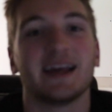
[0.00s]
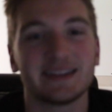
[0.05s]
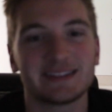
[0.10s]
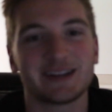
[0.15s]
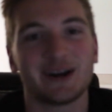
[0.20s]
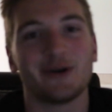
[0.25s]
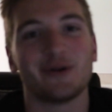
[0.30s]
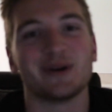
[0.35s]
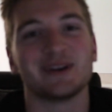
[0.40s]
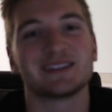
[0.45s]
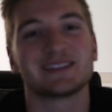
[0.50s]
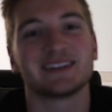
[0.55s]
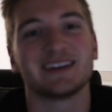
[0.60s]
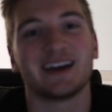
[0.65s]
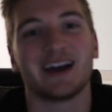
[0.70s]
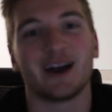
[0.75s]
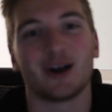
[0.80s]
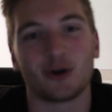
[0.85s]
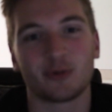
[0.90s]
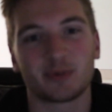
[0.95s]
as always,
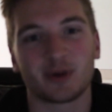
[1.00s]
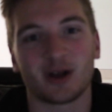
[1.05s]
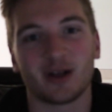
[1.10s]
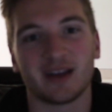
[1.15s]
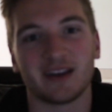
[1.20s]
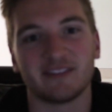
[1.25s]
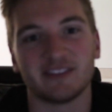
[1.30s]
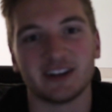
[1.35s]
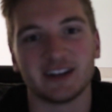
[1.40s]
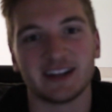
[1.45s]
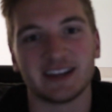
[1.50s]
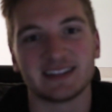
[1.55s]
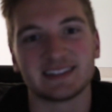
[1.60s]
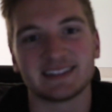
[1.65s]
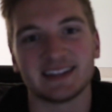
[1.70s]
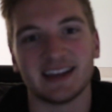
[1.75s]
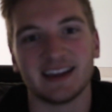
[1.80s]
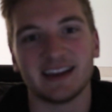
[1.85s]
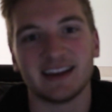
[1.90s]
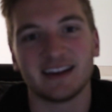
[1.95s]
I hope you're all having a nice
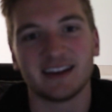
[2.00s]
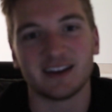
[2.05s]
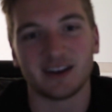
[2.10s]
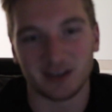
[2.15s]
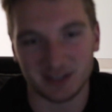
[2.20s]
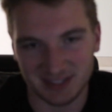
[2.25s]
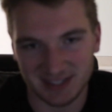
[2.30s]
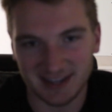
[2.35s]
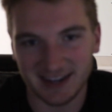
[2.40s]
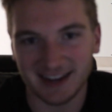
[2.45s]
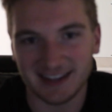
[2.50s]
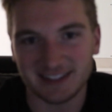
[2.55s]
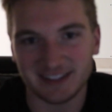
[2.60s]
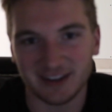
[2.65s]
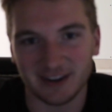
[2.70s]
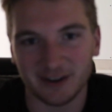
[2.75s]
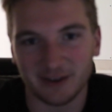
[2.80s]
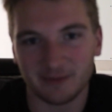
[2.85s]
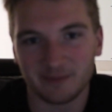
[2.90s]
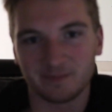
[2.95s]
day. I'll see you guys
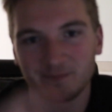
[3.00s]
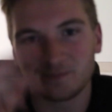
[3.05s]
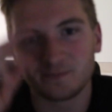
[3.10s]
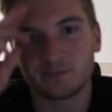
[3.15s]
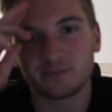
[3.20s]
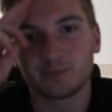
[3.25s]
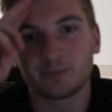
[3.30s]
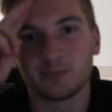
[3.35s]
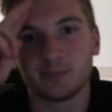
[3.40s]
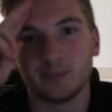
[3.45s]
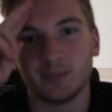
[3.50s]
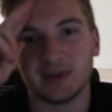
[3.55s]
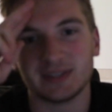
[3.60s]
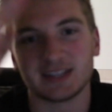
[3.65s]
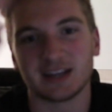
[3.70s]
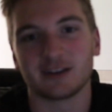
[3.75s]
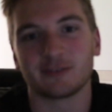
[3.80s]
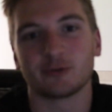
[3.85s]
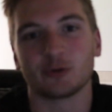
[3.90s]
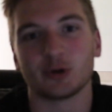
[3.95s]
later.
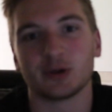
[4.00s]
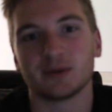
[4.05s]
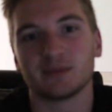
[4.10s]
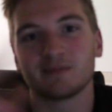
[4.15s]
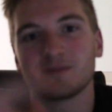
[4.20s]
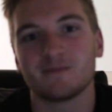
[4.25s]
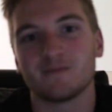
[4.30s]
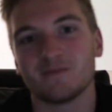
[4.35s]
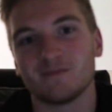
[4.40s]
Peace out, everyone.